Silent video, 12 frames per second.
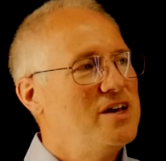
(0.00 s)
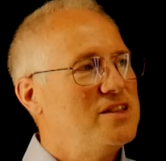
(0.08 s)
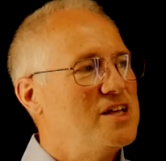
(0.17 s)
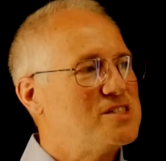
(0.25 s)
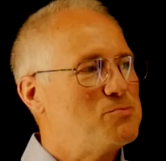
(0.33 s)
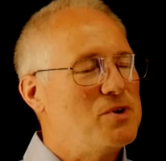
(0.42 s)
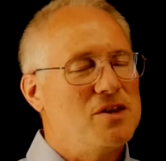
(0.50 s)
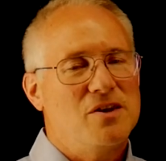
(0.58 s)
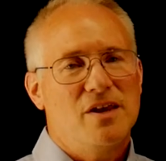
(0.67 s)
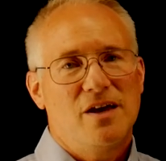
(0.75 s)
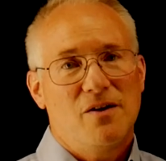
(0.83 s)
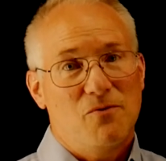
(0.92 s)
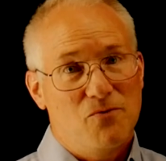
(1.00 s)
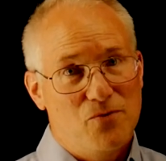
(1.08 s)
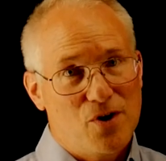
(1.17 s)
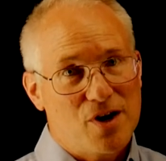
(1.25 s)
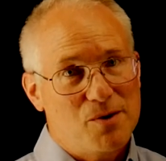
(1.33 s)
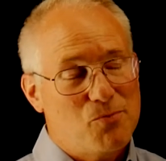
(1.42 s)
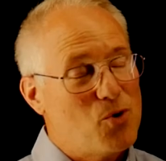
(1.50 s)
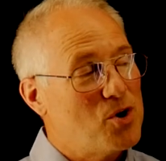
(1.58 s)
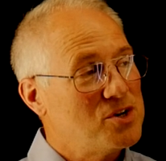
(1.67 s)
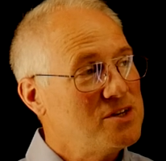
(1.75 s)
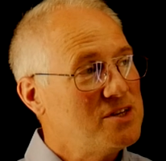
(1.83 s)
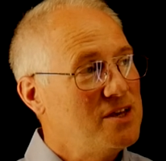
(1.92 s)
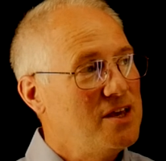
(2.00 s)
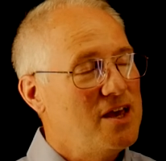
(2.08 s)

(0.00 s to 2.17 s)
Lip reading: that's been very important